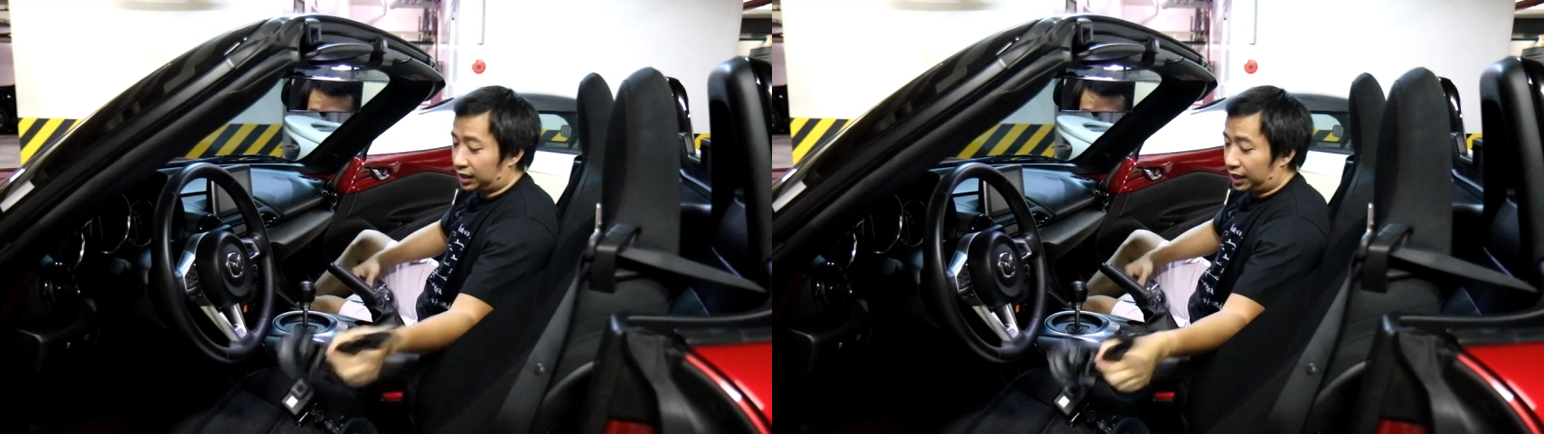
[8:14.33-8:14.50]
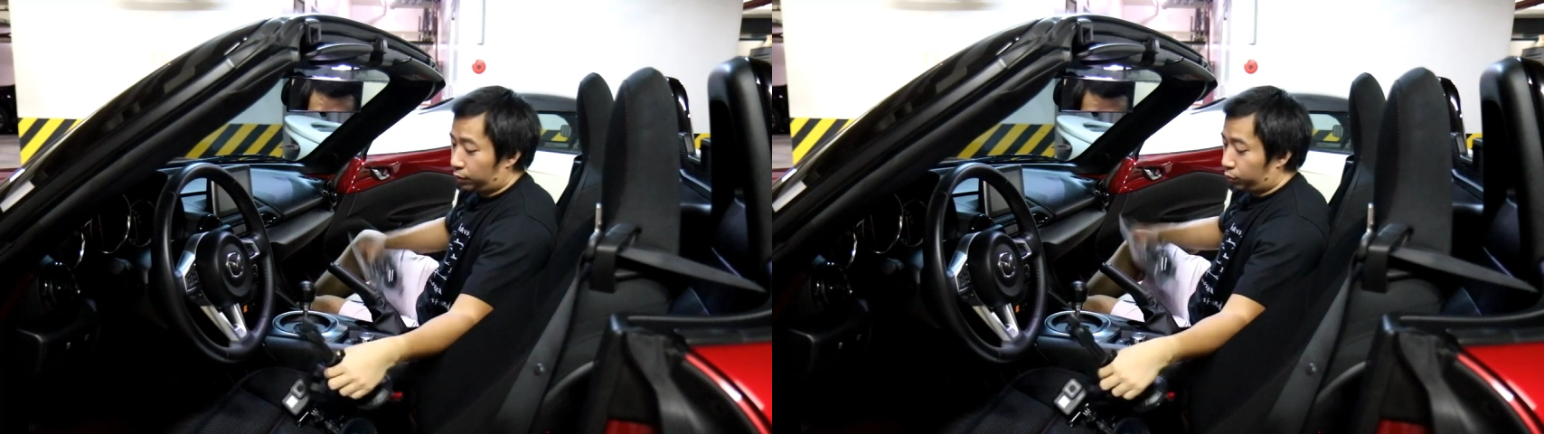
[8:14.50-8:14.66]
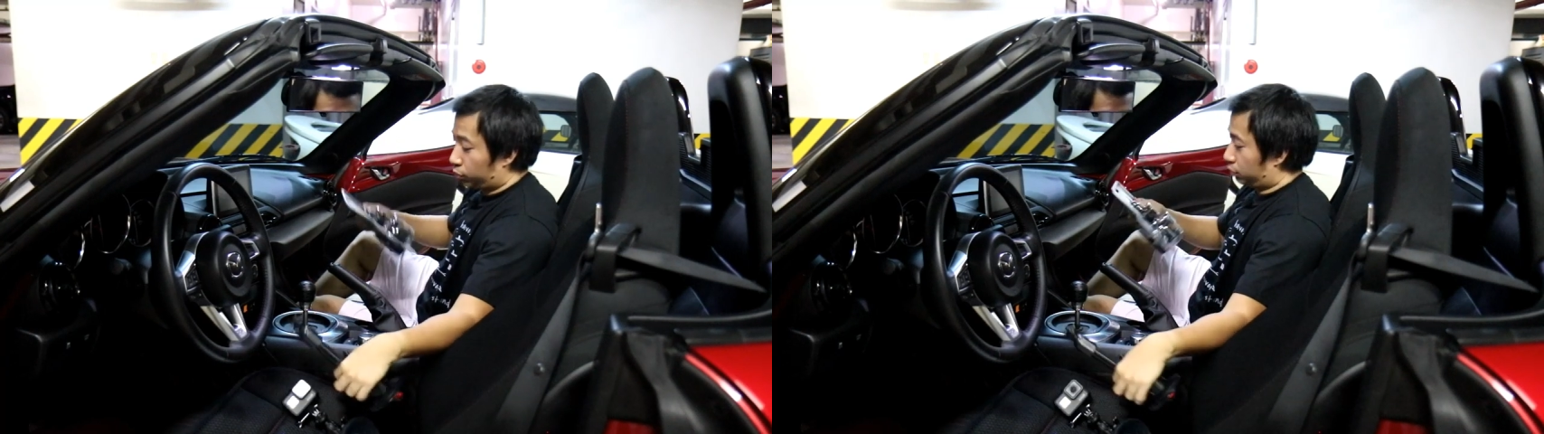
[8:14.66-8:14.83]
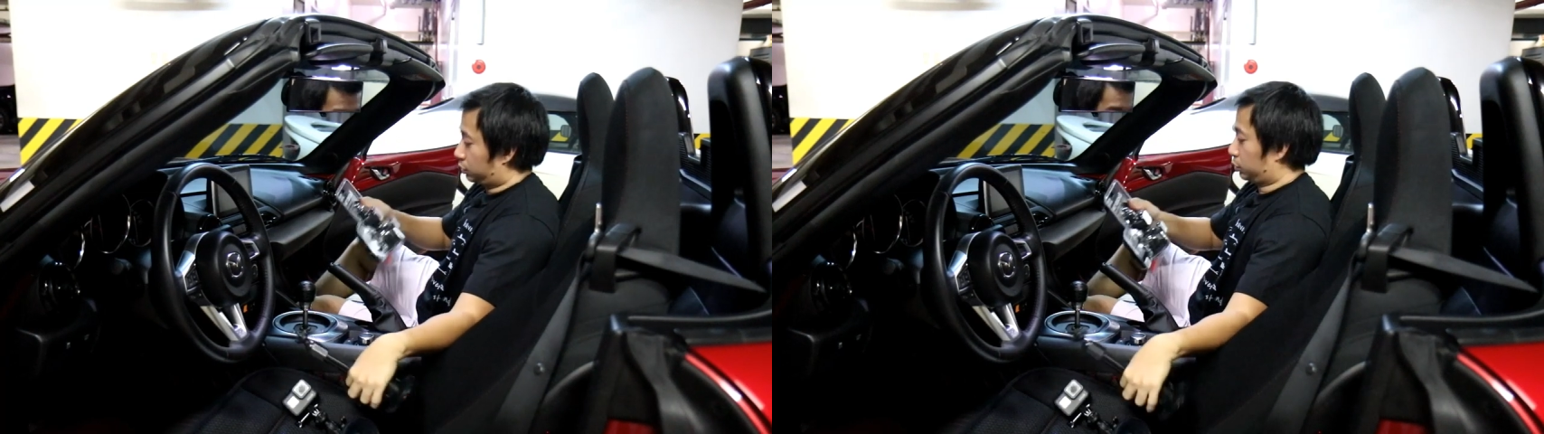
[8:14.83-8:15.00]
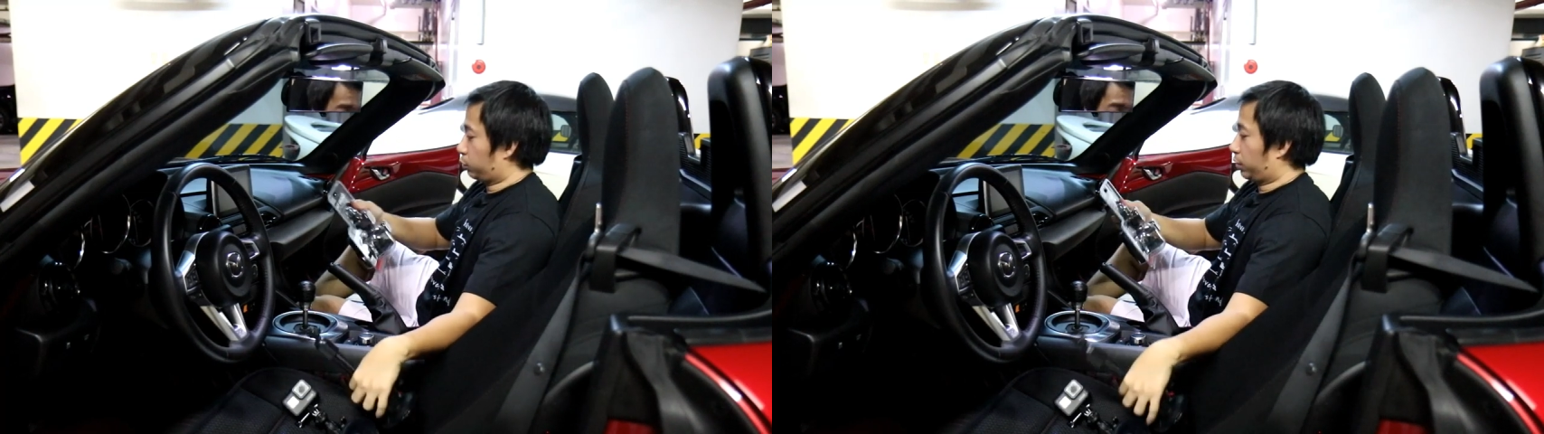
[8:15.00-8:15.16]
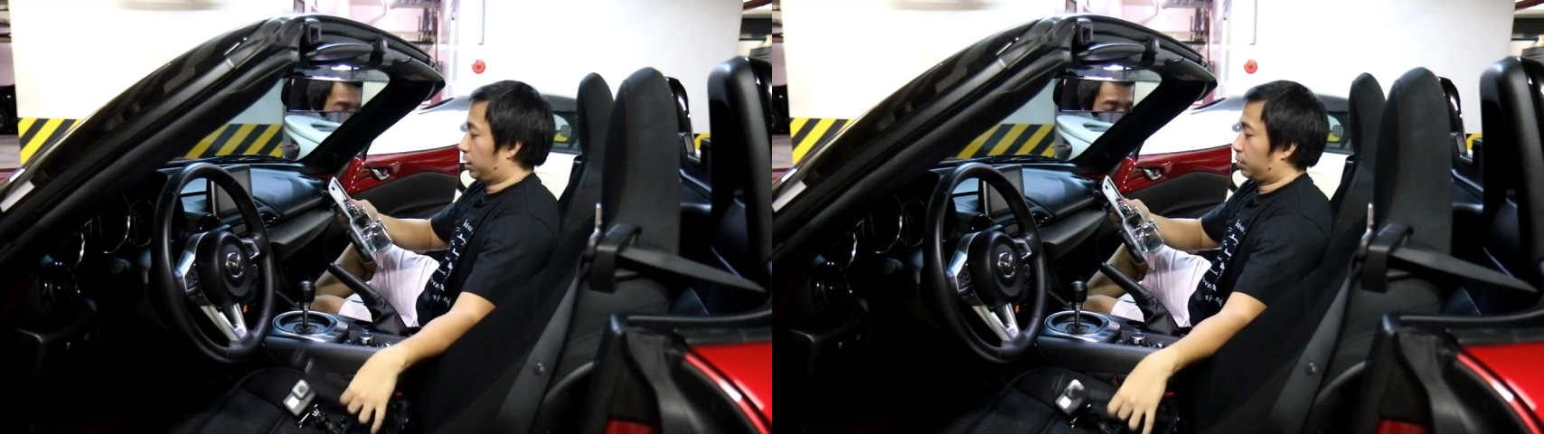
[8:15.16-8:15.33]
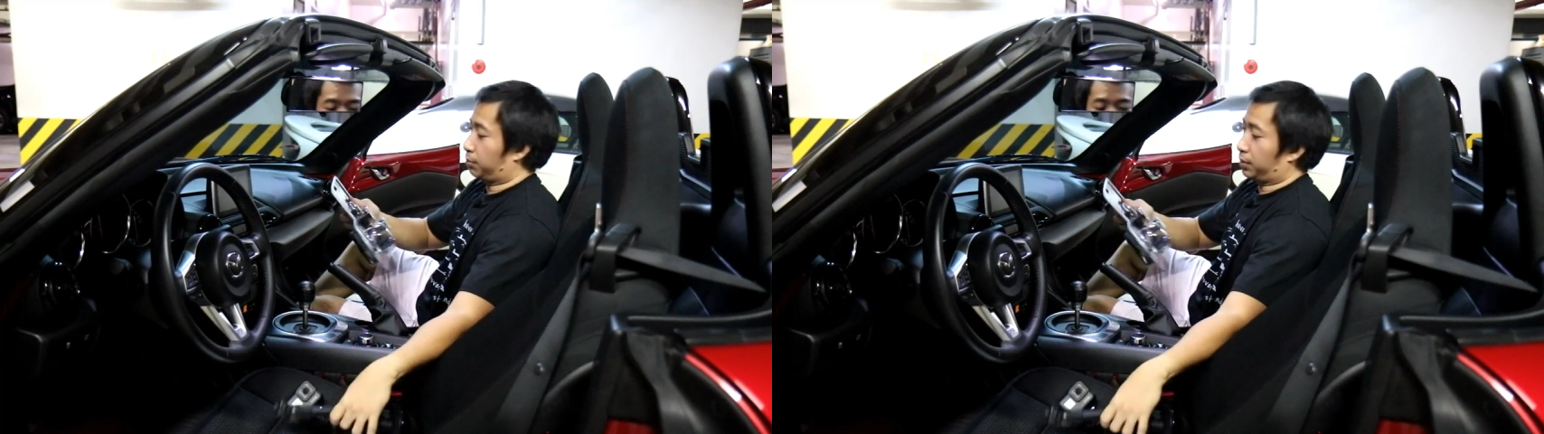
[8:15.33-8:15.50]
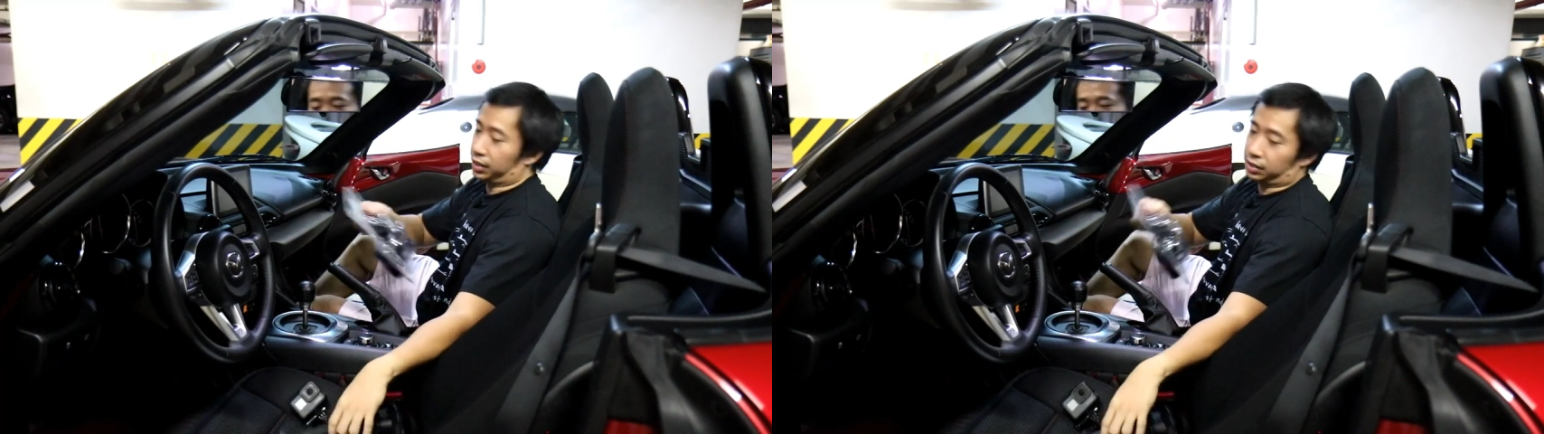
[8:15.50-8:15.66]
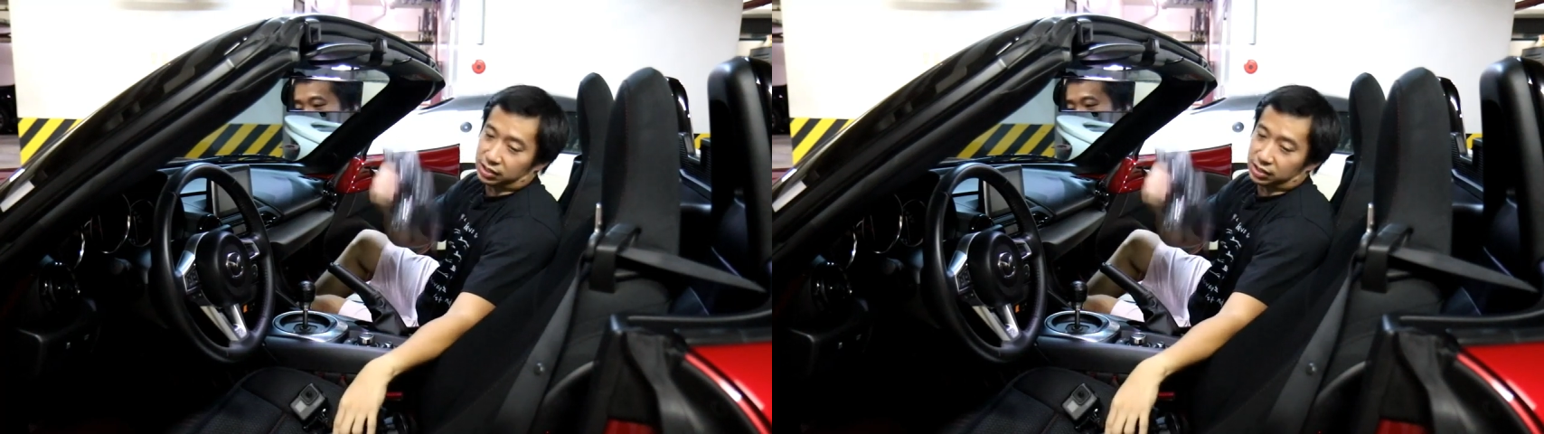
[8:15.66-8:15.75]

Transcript: and I would swear by